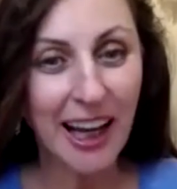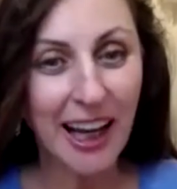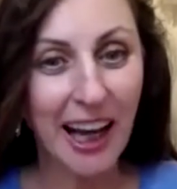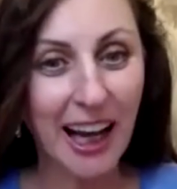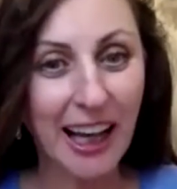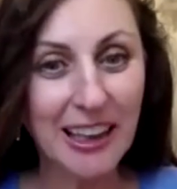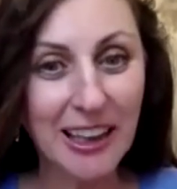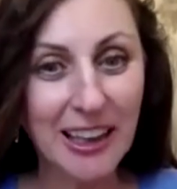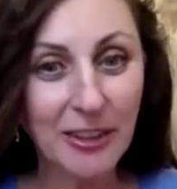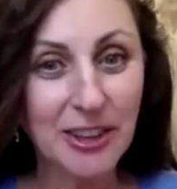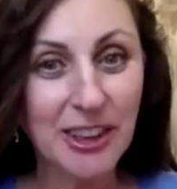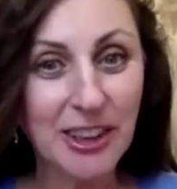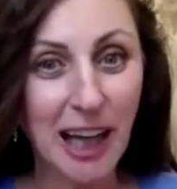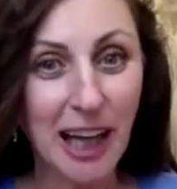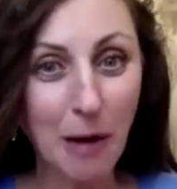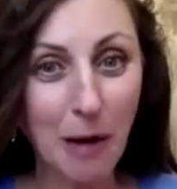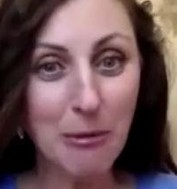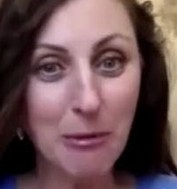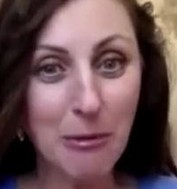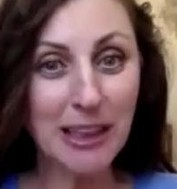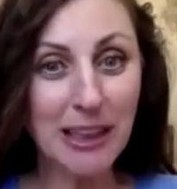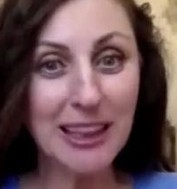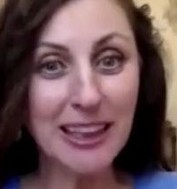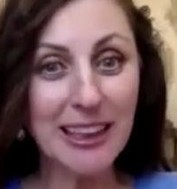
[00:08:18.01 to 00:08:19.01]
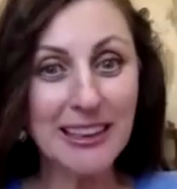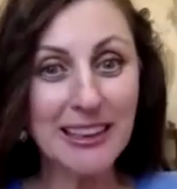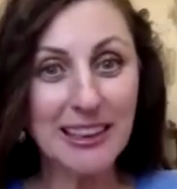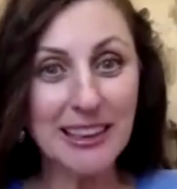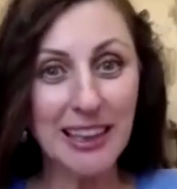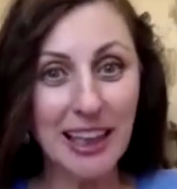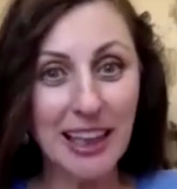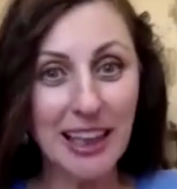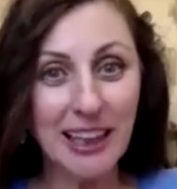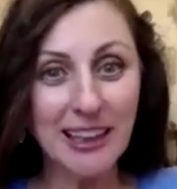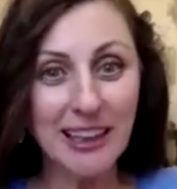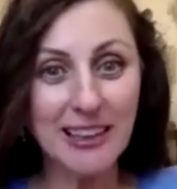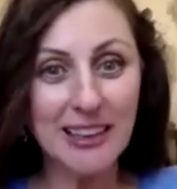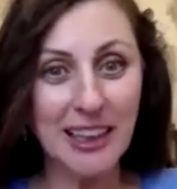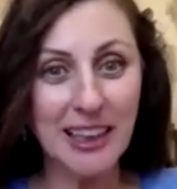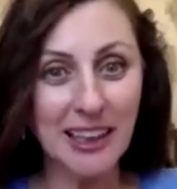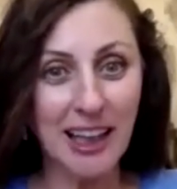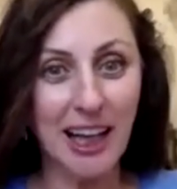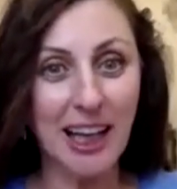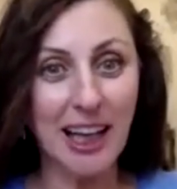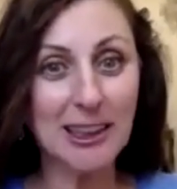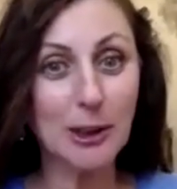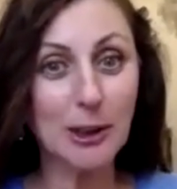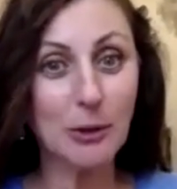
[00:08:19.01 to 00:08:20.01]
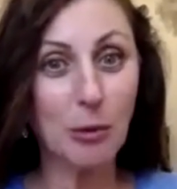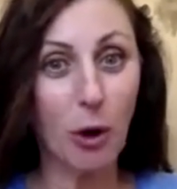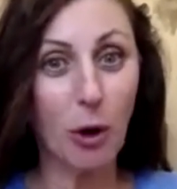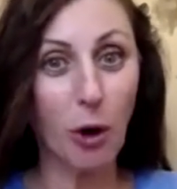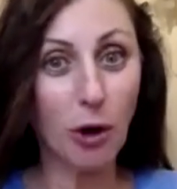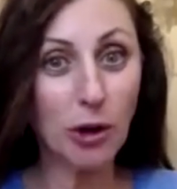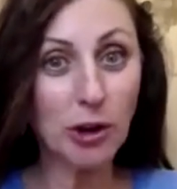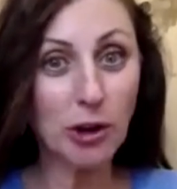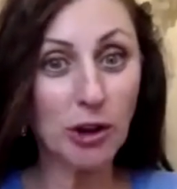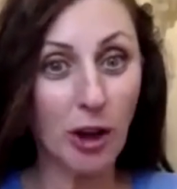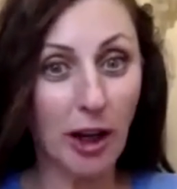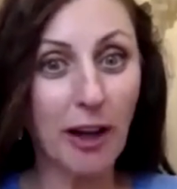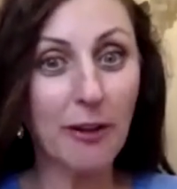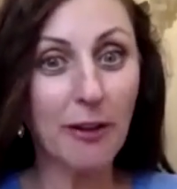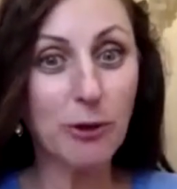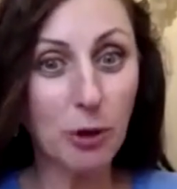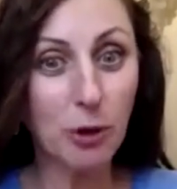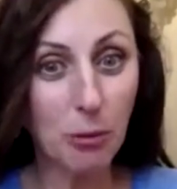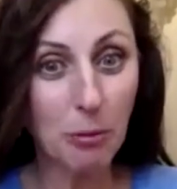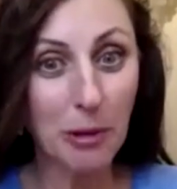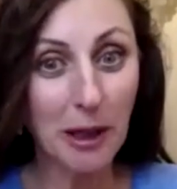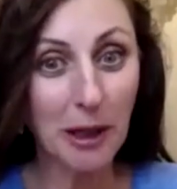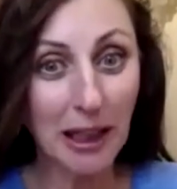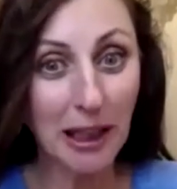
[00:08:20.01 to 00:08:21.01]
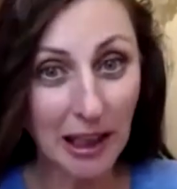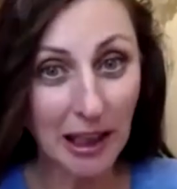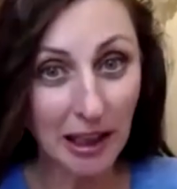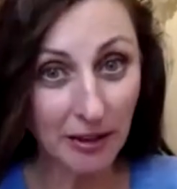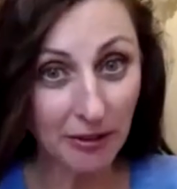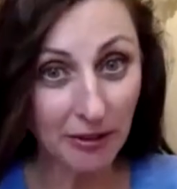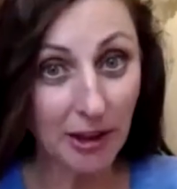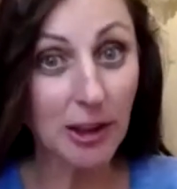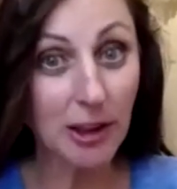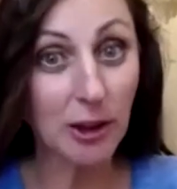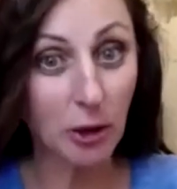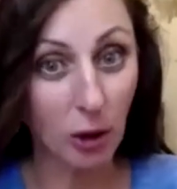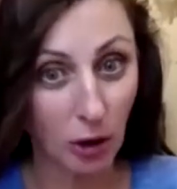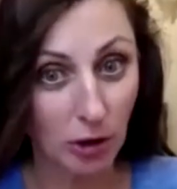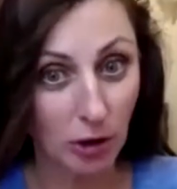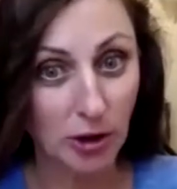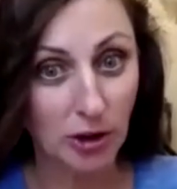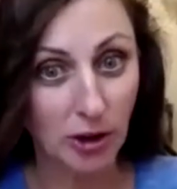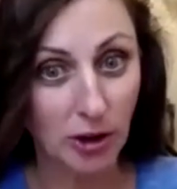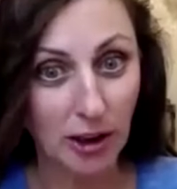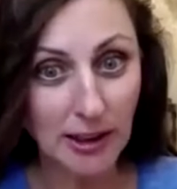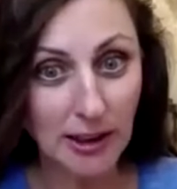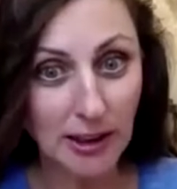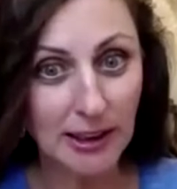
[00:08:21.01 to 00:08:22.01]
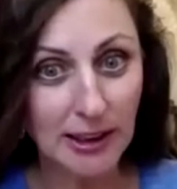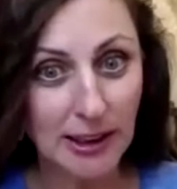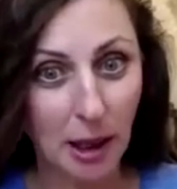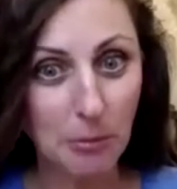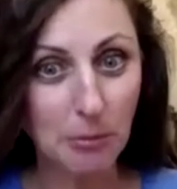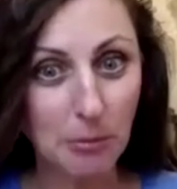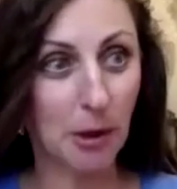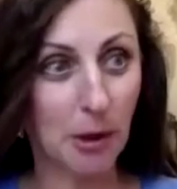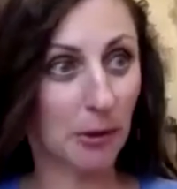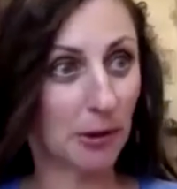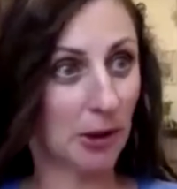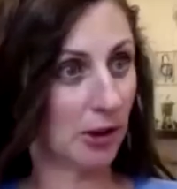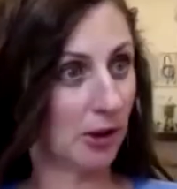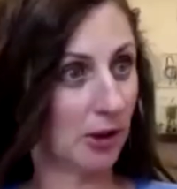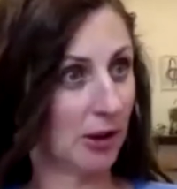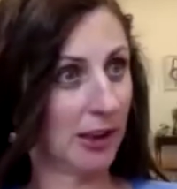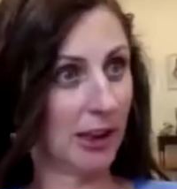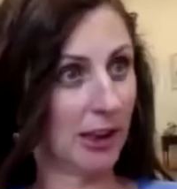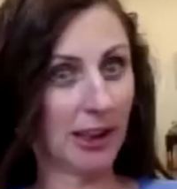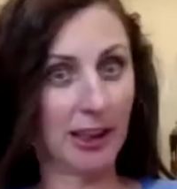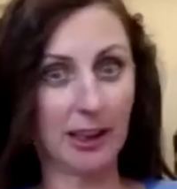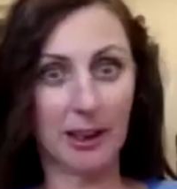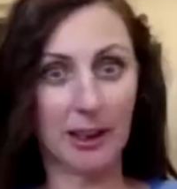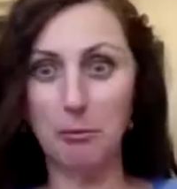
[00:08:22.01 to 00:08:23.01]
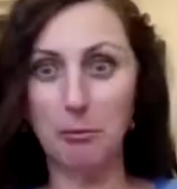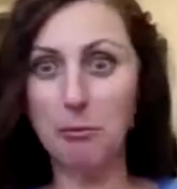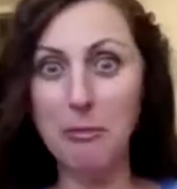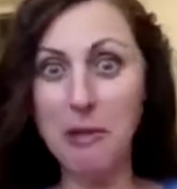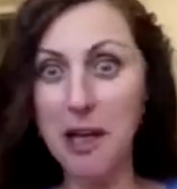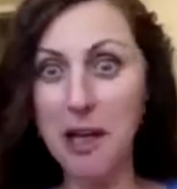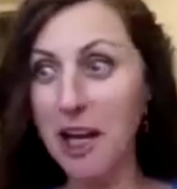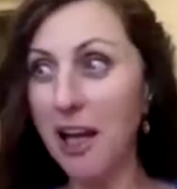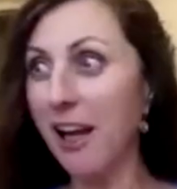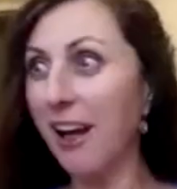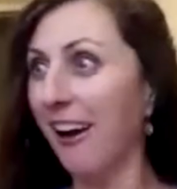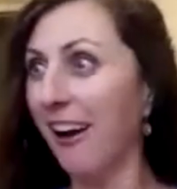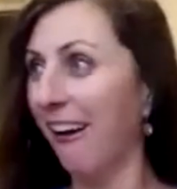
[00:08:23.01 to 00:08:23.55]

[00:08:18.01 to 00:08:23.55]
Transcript: And if somebody sees in us, we also have to believe it also, eh? Sometimes you think me.